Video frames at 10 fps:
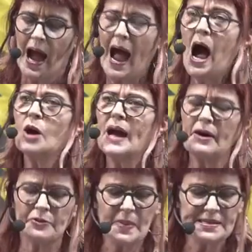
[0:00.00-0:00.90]
Our
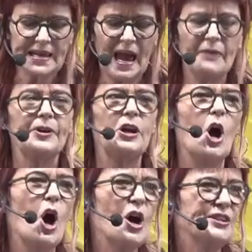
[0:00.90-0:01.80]
government have
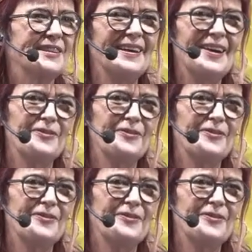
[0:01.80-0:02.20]
learned